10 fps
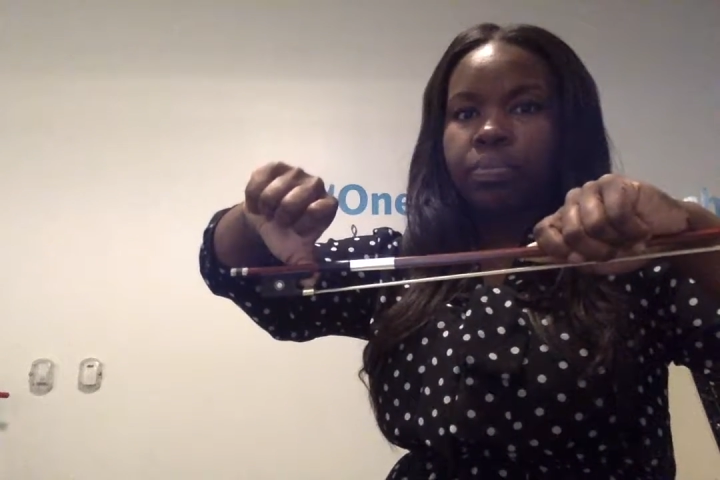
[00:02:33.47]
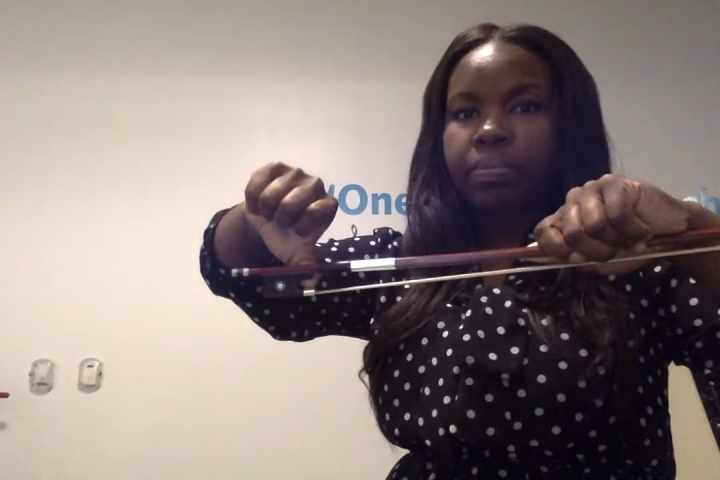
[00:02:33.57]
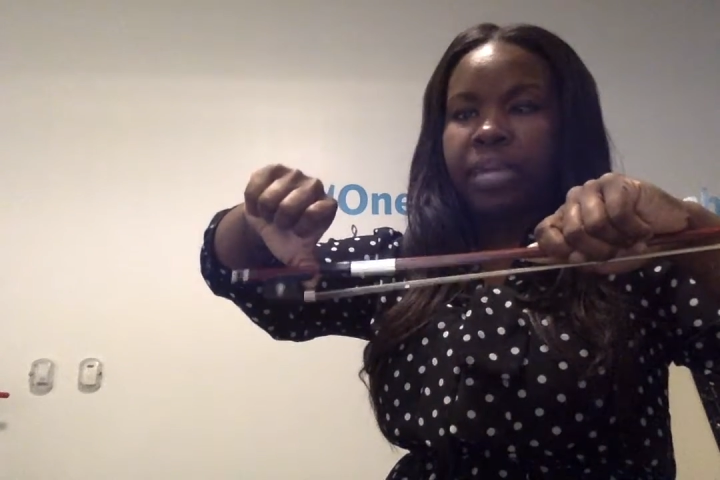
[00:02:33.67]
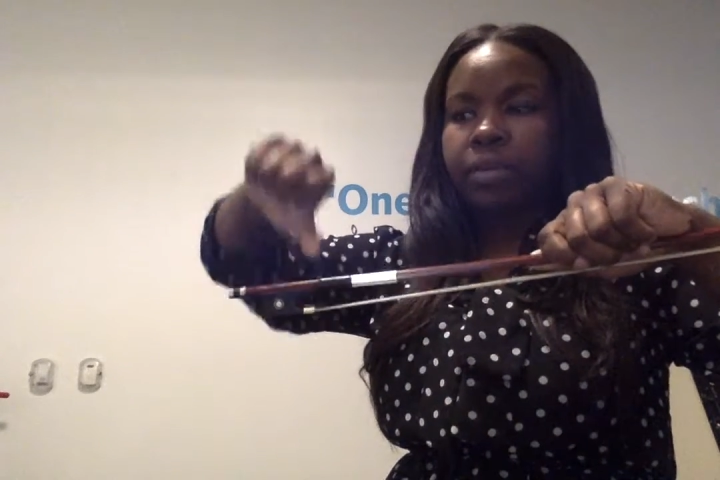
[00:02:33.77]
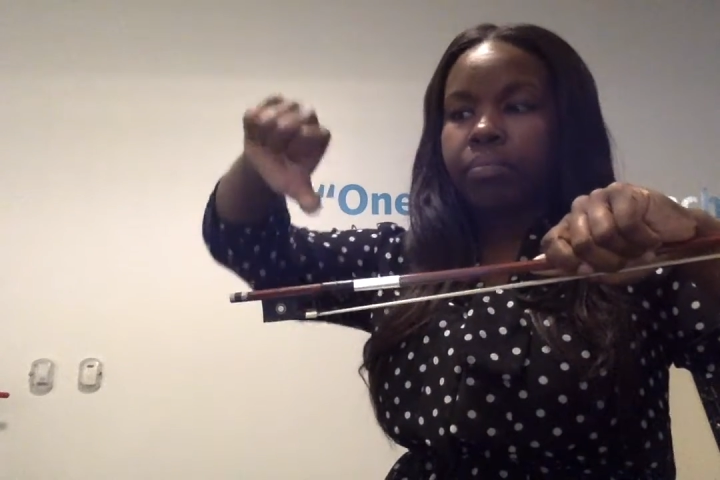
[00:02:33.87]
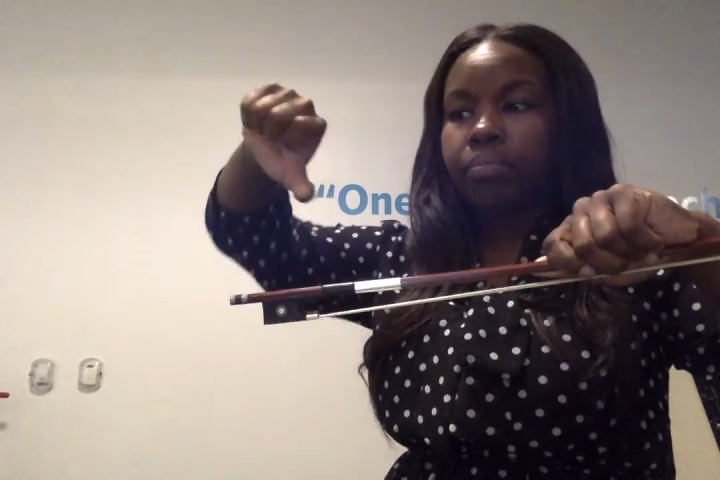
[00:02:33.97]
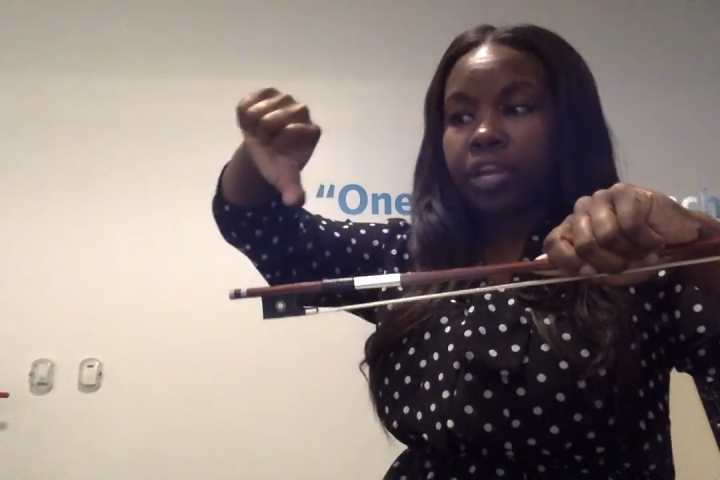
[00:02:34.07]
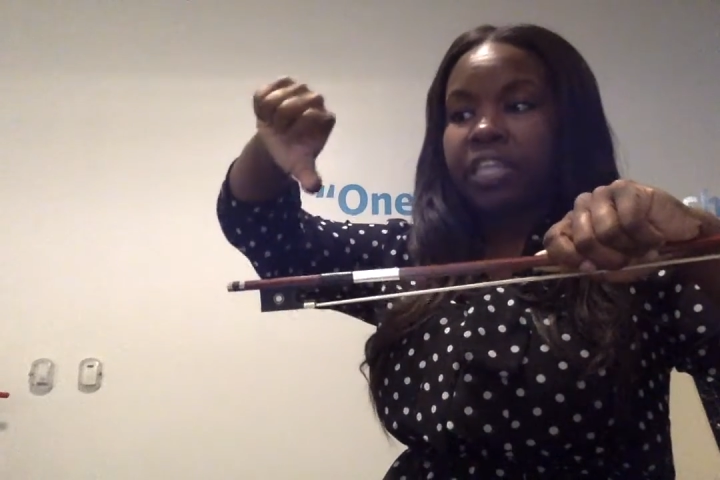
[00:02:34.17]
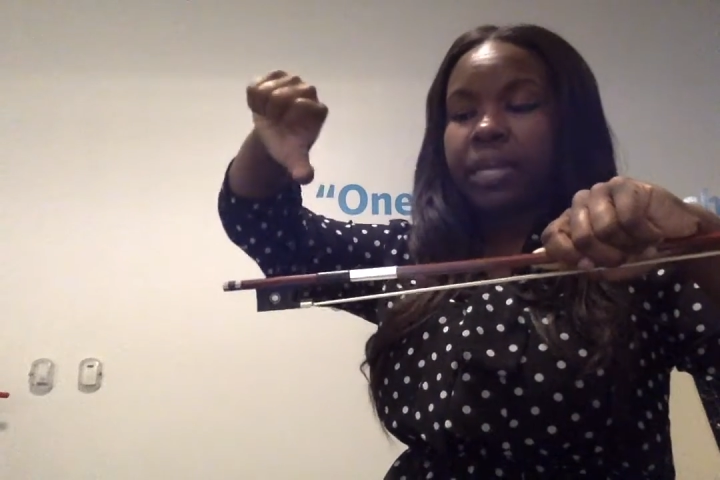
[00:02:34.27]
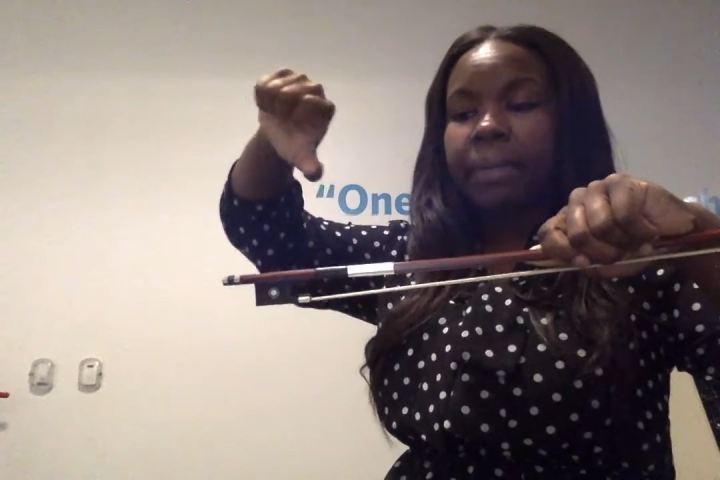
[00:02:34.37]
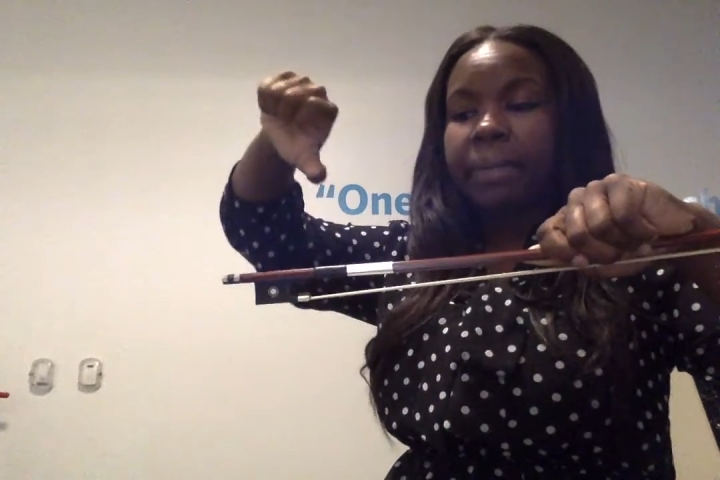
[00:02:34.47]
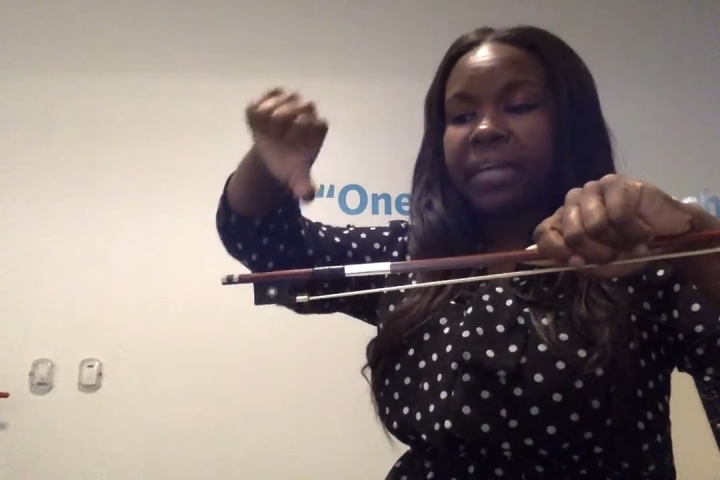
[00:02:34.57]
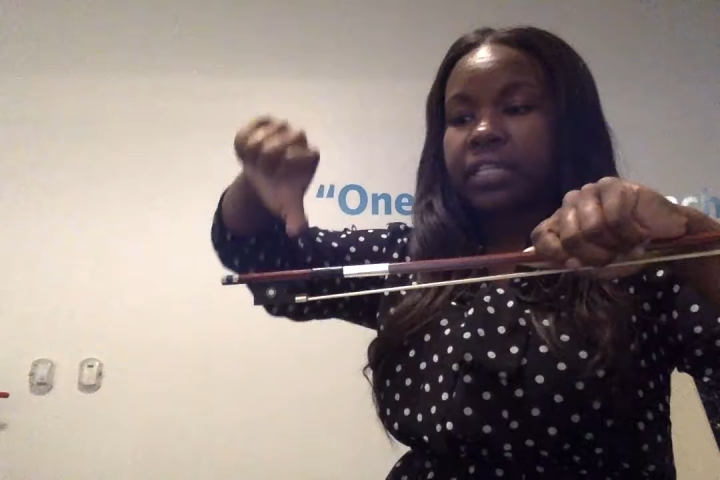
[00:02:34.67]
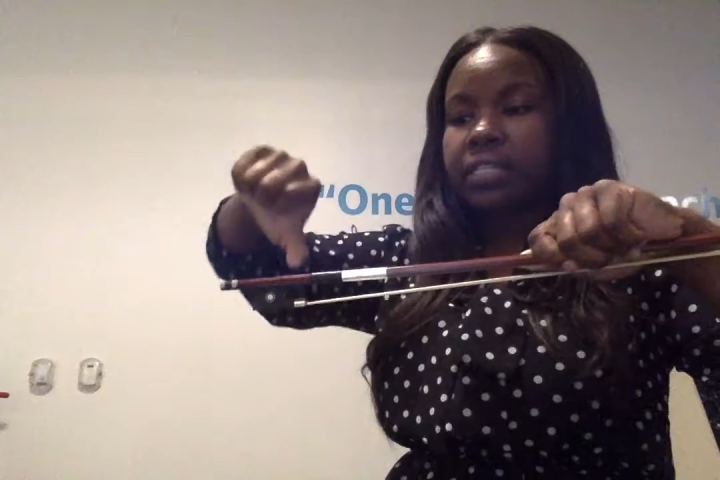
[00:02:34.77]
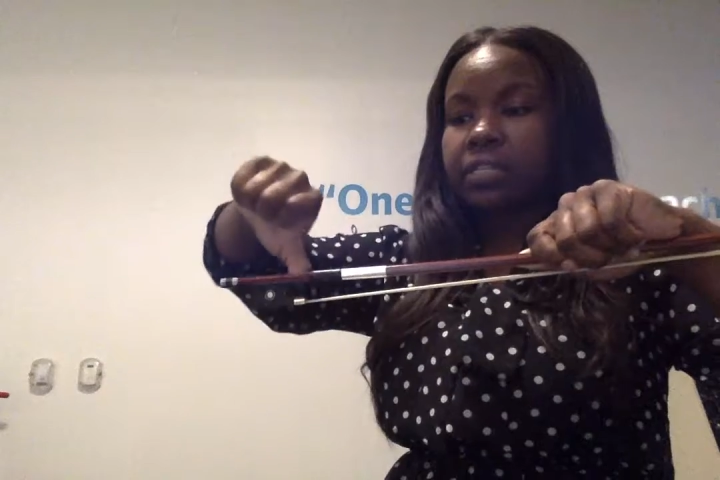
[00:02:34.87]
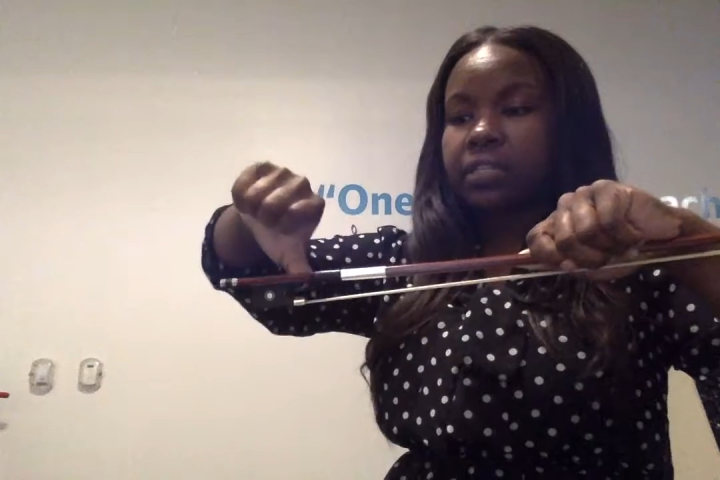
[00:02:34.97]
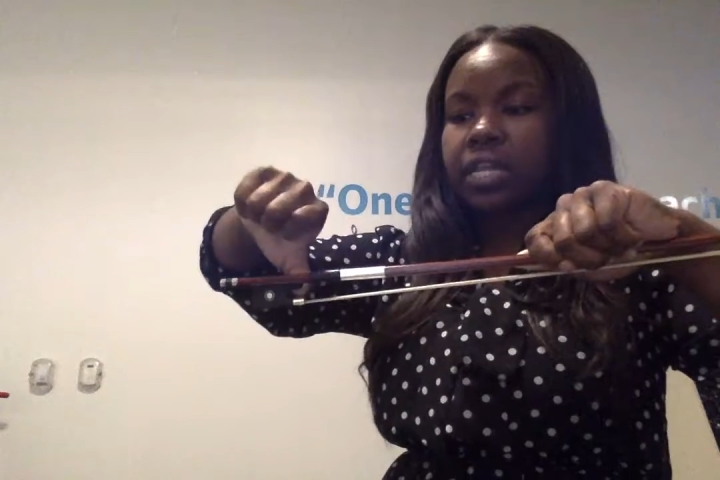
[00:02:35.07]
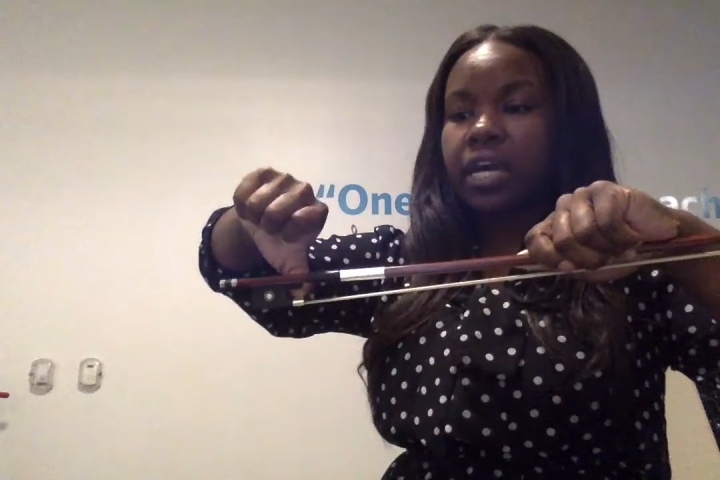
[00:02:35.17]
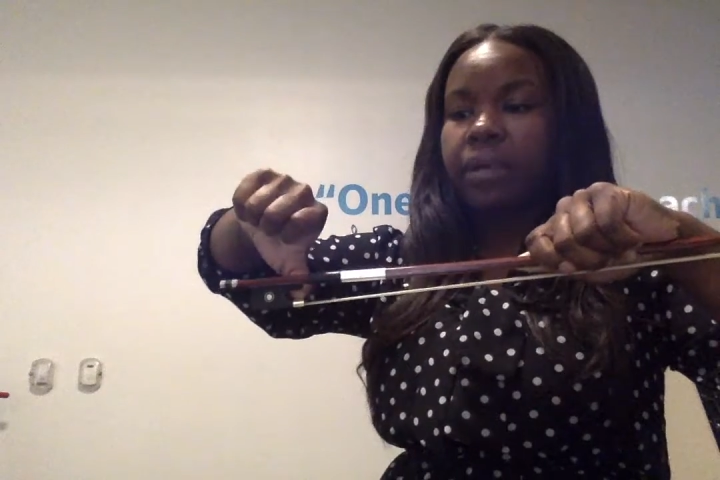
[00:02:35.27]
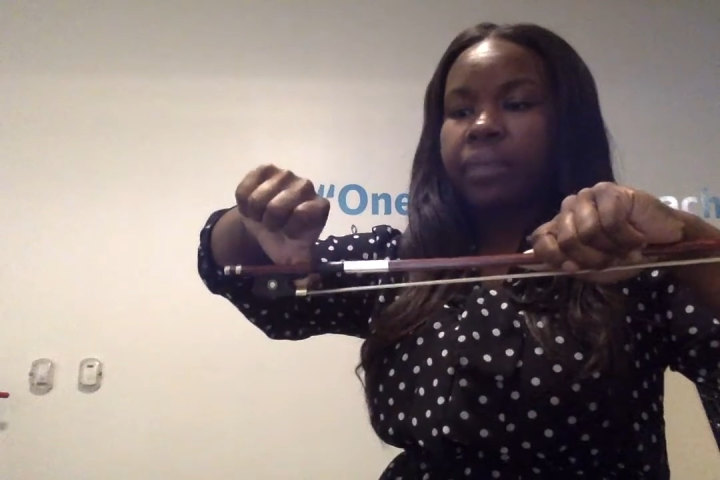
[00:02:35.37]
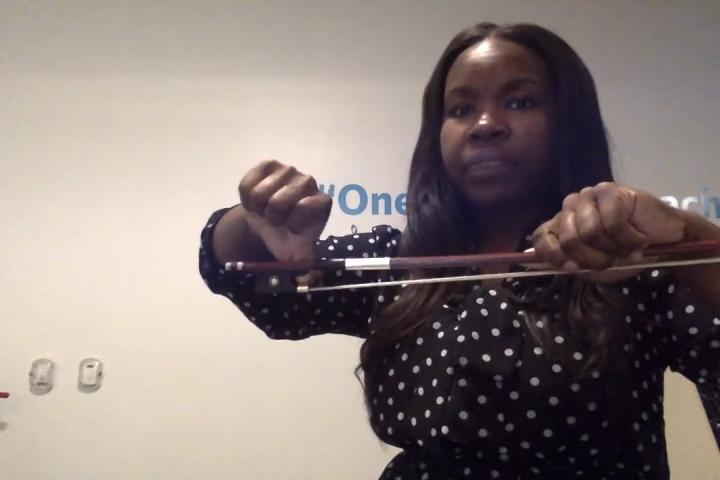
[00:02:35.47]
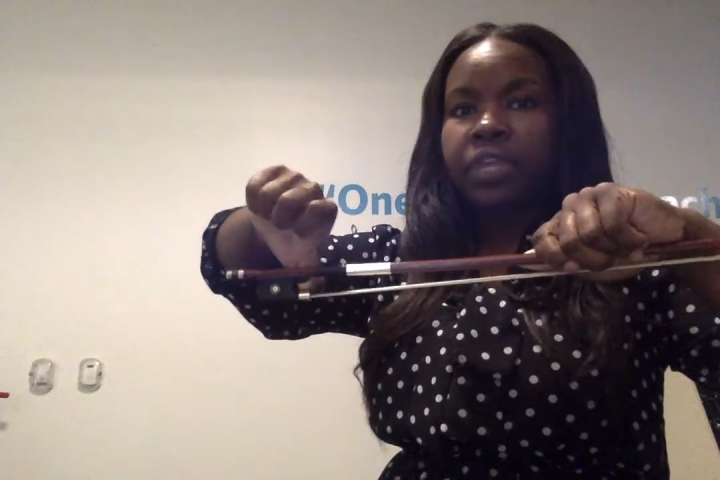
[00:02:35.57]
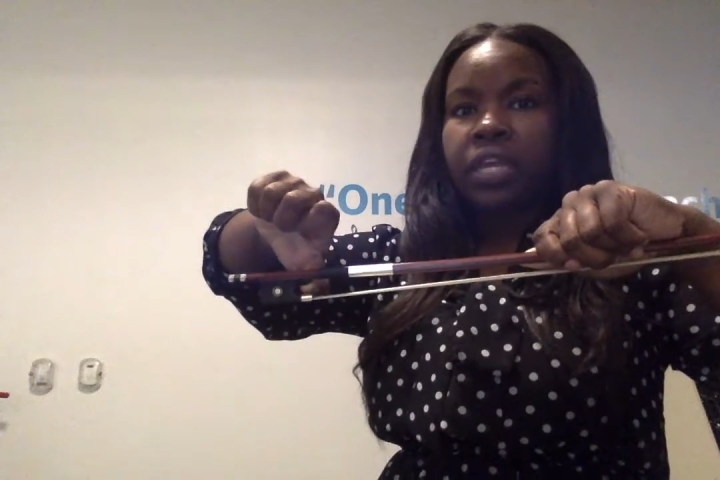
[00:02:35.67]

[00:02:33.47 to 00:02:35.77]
bring their bent thumb